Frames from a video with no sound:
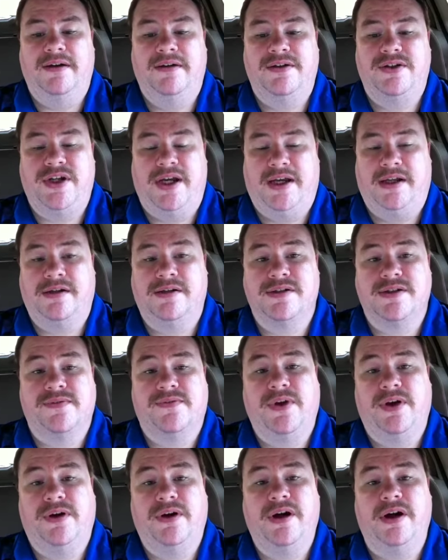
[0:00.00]
channels of
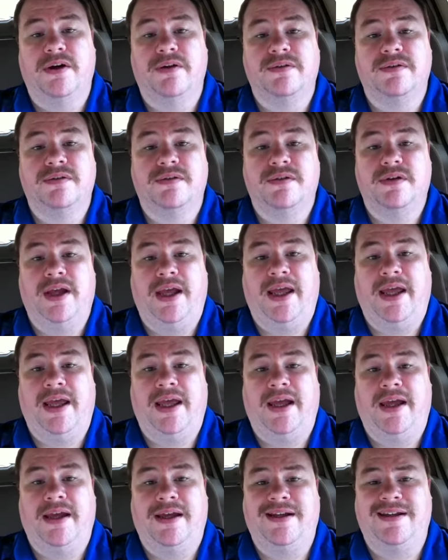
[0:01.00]
your own,
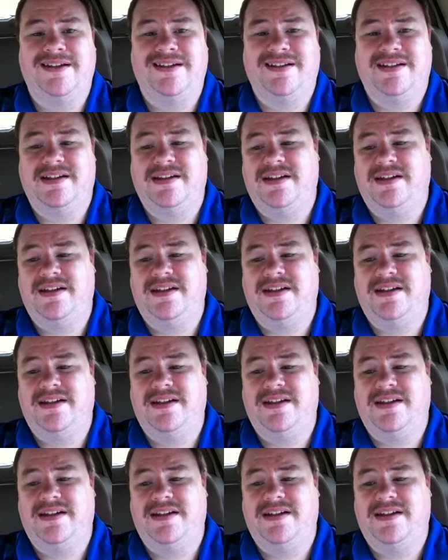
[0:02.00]
and